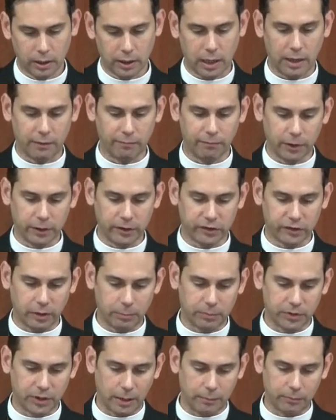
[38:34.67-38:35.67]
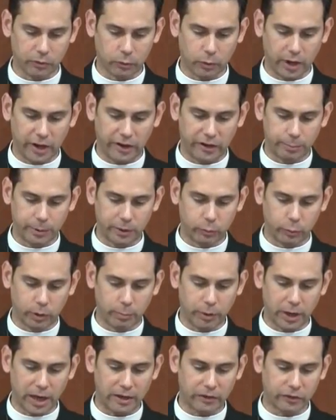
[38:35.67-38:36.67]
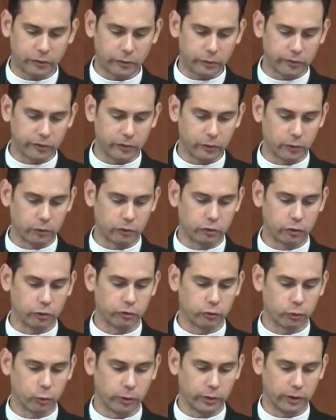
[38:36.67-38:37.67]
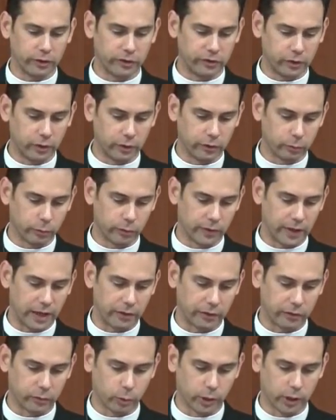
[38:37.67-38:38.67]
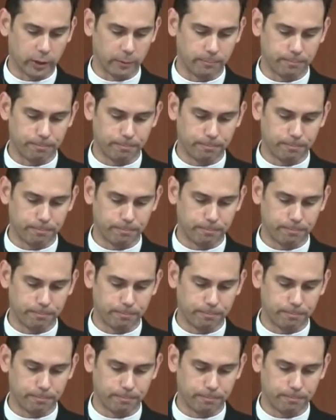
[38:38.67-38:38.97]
Conflicts sometimes arise between pastors, so the church ordinance deals with that as well.